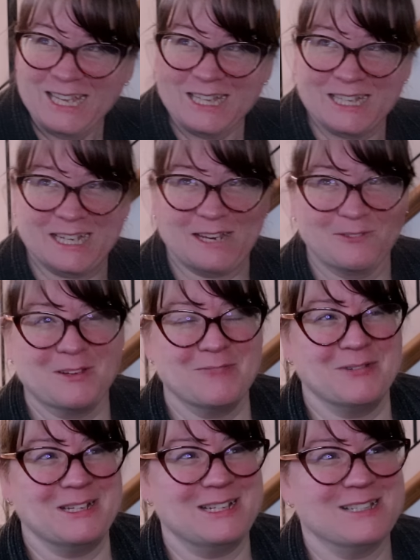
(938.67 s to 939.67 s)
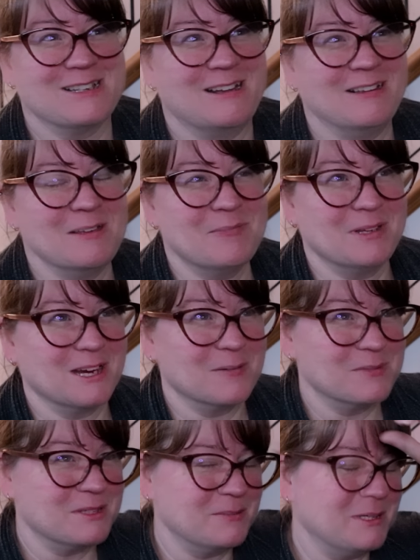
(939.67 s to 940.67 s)
that everybody's all up in
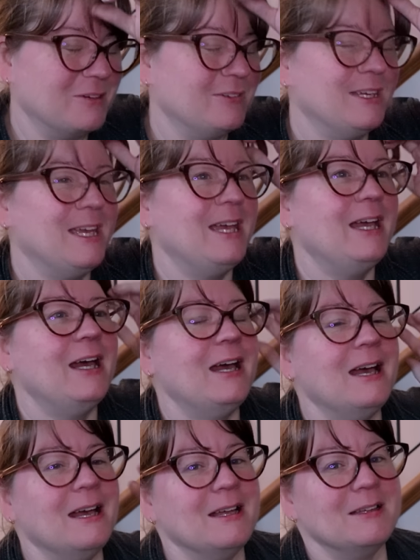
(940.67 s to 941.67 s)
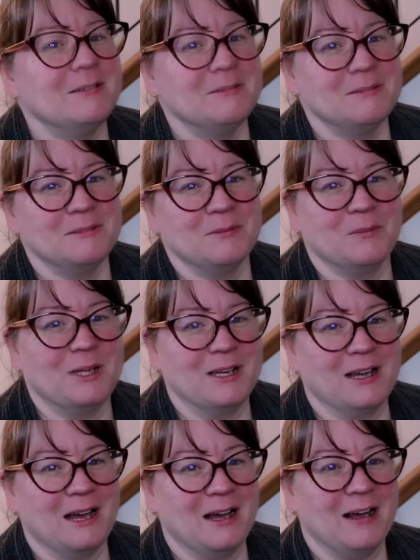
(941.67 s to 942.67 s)
arms about.
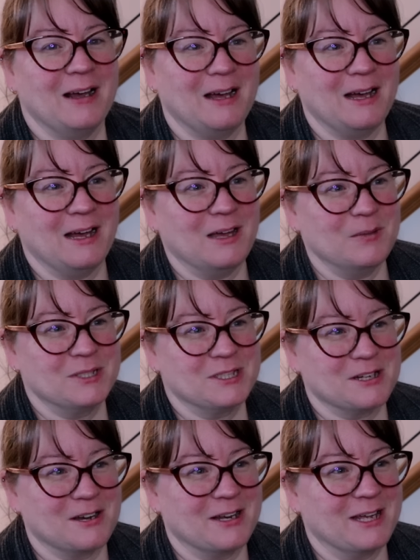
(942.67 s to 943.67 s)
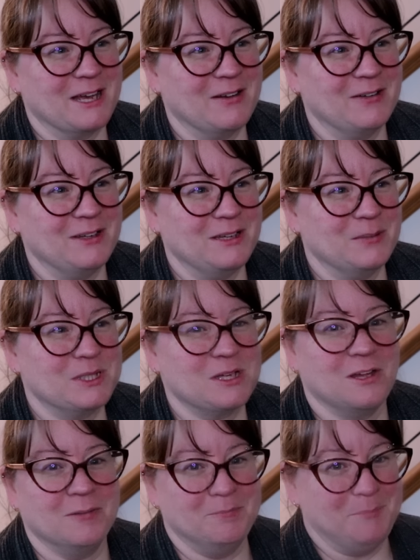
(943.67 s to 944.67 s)
When I was starting out, it was
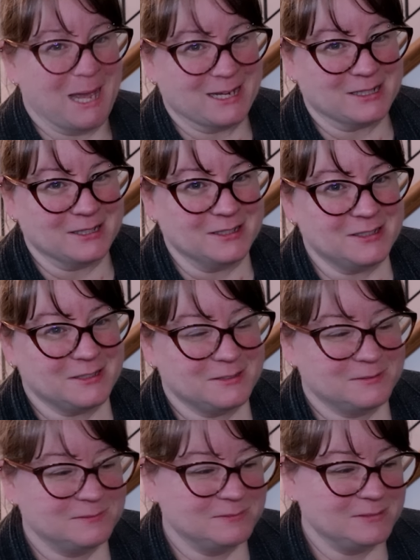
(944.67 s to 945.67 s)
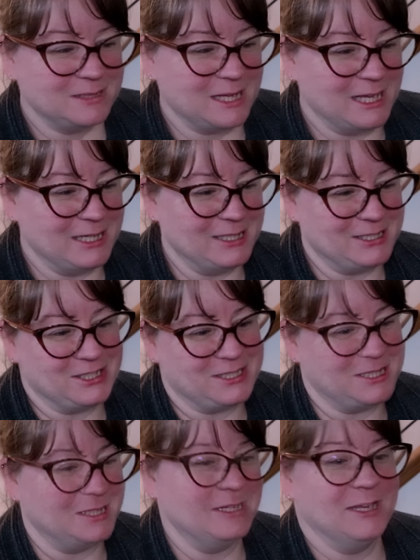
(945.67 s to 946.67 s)
called Bactus, and it
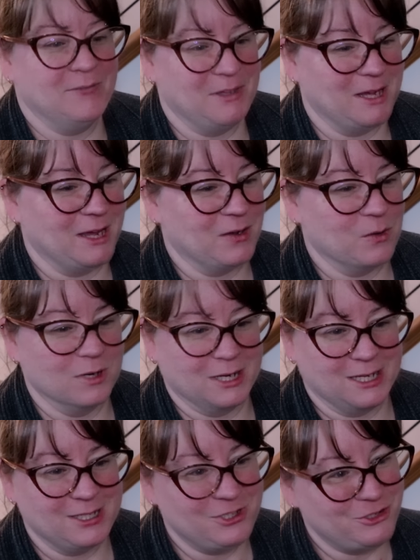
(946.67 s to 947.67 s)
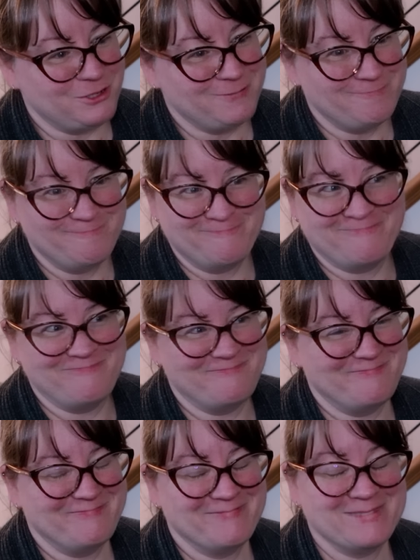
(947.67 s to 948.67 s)
just didn't have the I-cord edge.
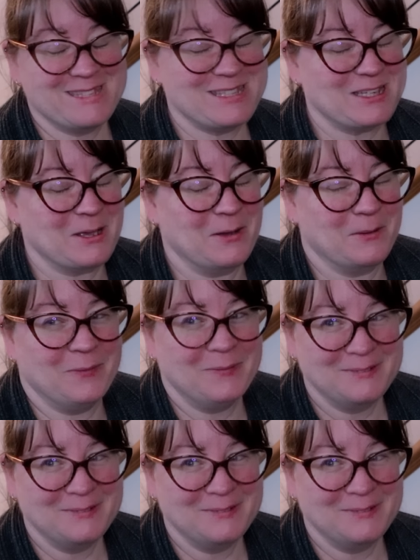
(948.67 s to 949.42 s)
So